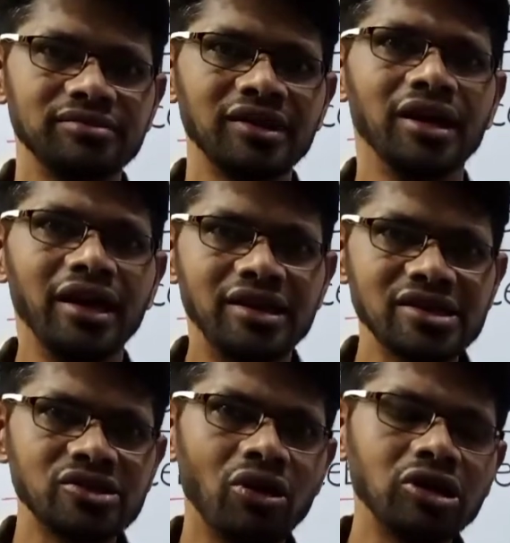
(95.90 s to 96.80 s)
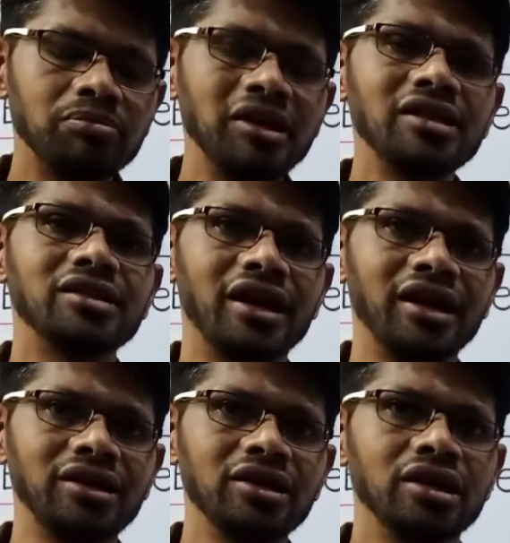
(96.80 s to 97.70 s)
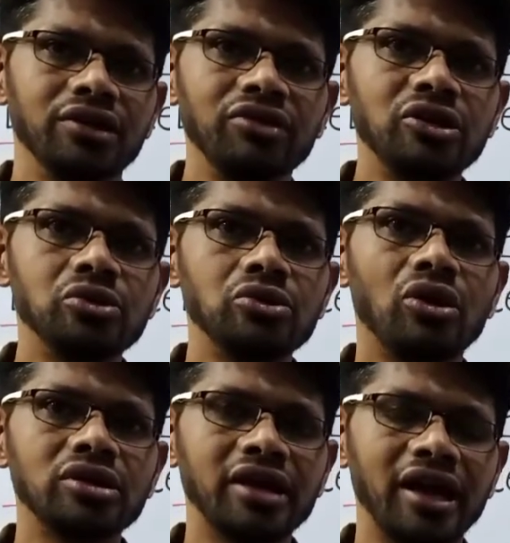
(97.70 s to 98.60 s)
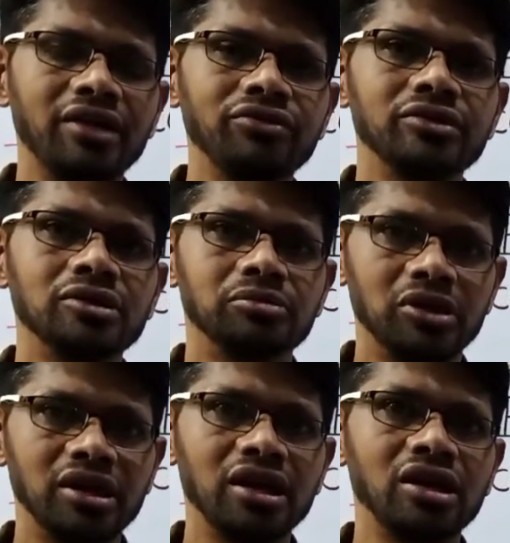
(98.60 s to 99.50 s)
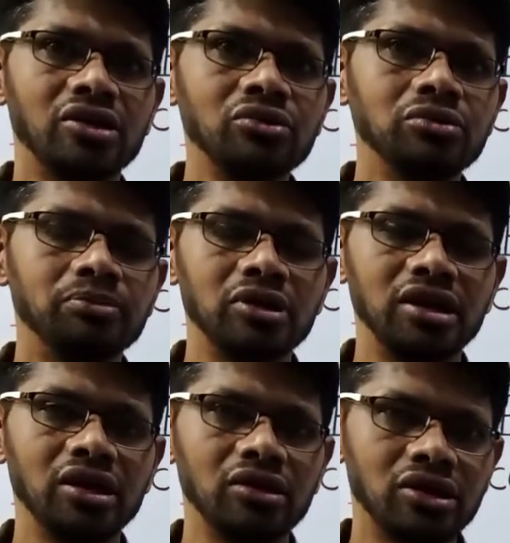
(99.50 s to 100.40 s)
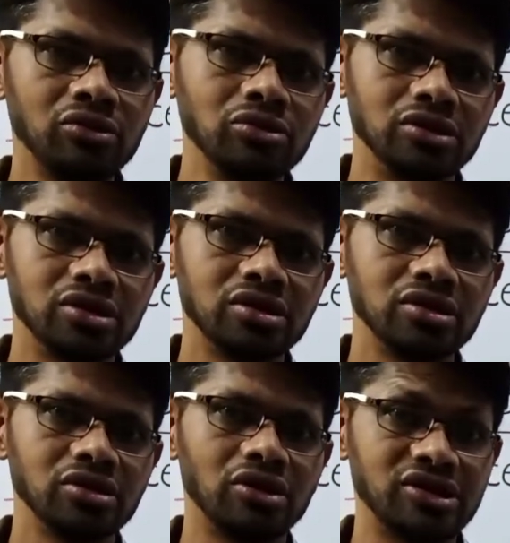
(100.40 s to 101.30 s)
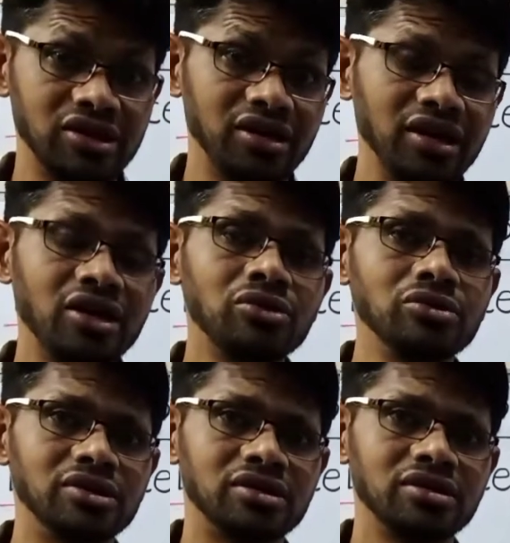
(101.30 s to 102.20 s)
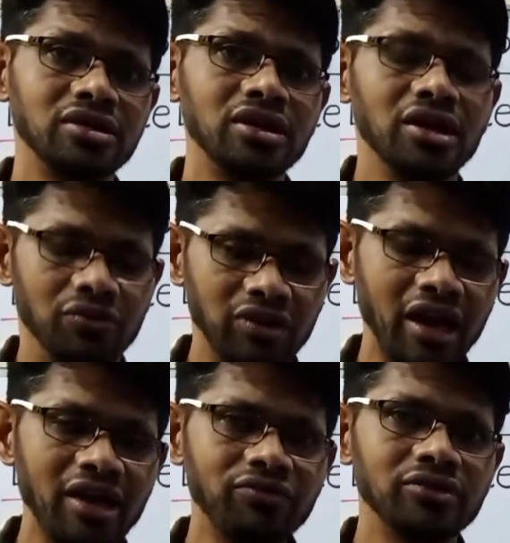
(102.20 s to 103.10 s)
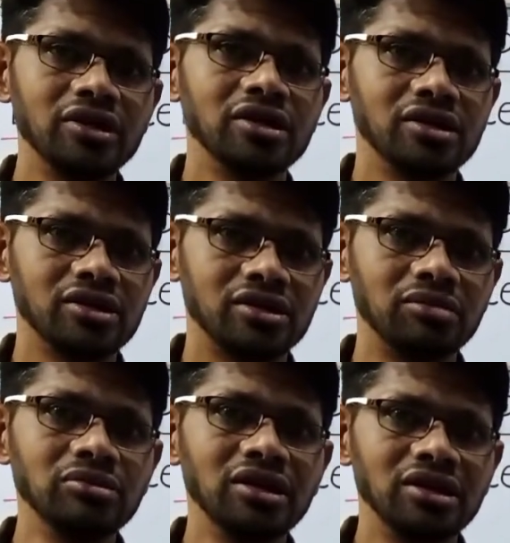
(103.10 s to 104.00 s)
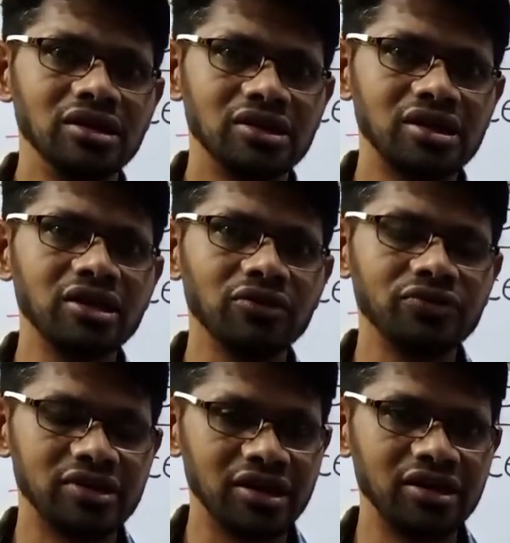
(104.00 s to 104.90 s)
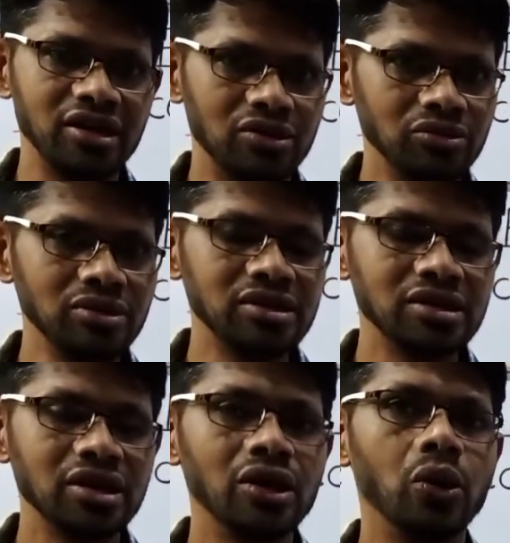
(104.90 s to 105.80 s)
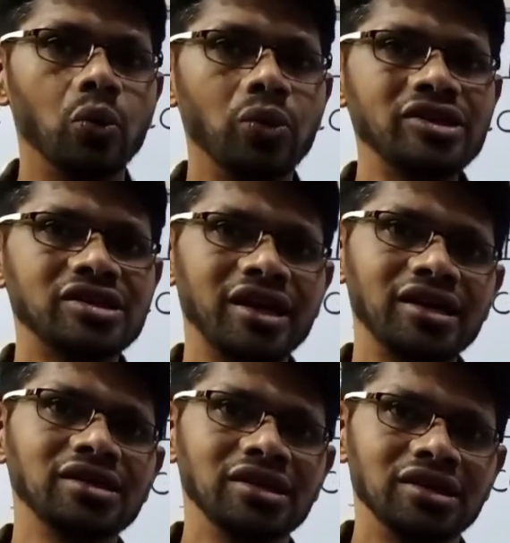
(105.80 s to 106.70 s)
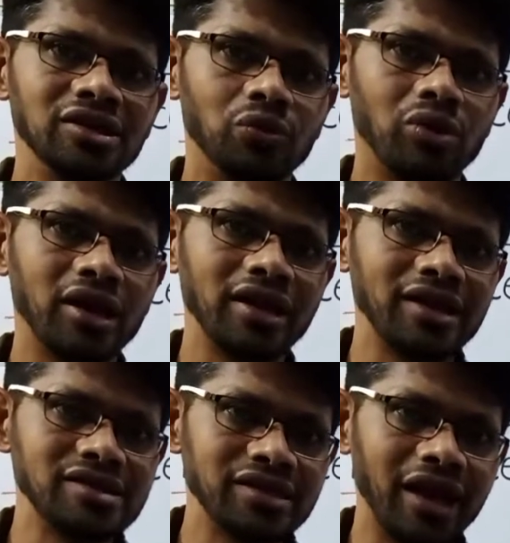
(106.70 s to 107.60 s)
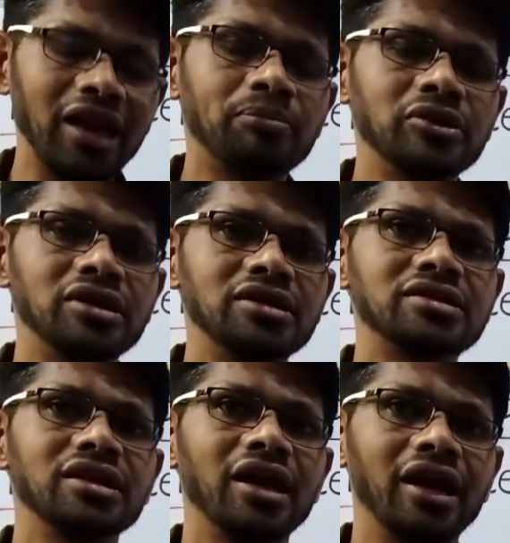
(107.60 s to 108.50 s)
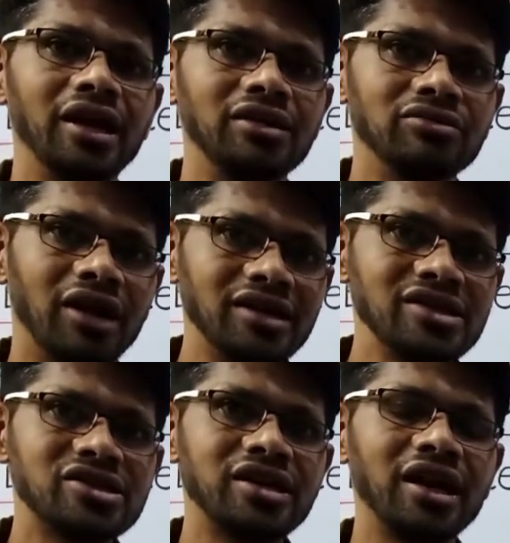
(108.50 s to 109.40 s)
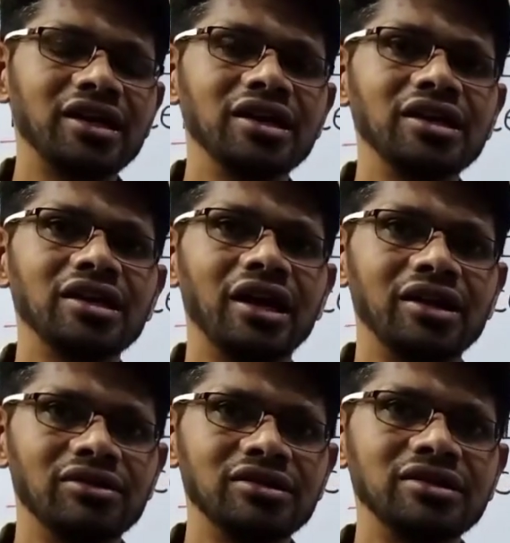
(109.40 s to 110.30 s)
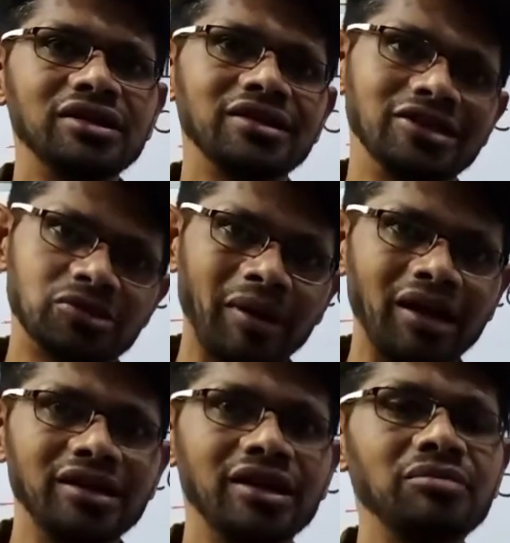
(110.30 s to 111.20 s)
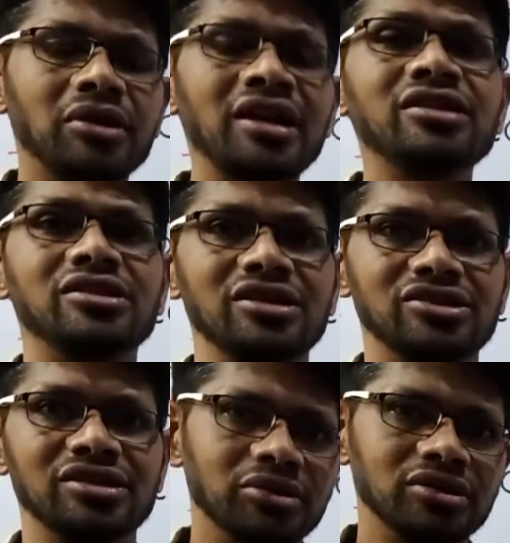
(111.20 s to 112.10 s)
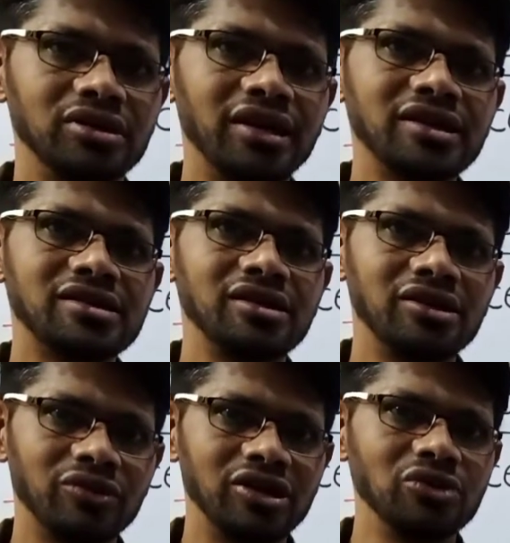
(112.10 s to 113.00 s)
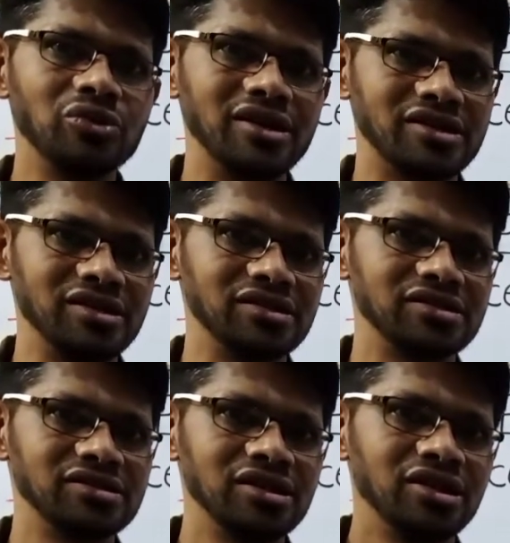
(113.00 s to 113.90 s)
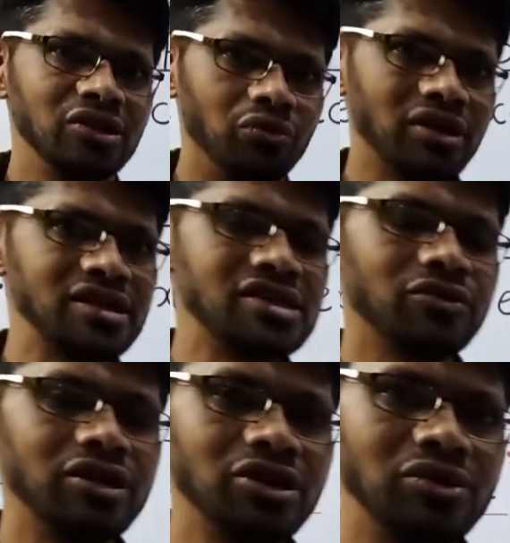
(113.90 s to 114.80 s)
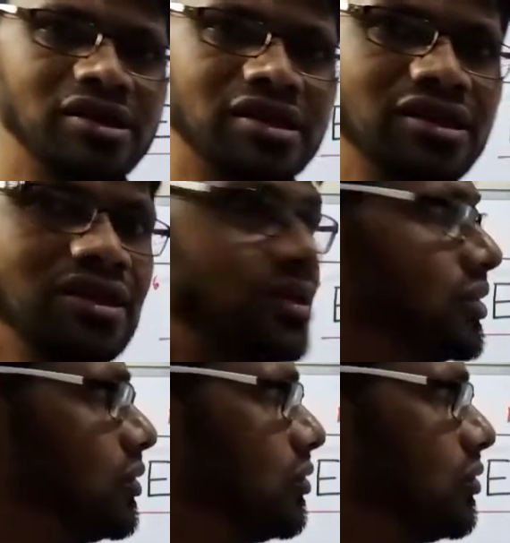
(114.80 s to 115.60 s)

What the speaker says: It does not mean that we do not have particular rules or certain rules. We have some set of certain rules which can, what I can say, help us in understanding and learning spelling and pronunciation. Let us learn our new lesson. What is our new lesson?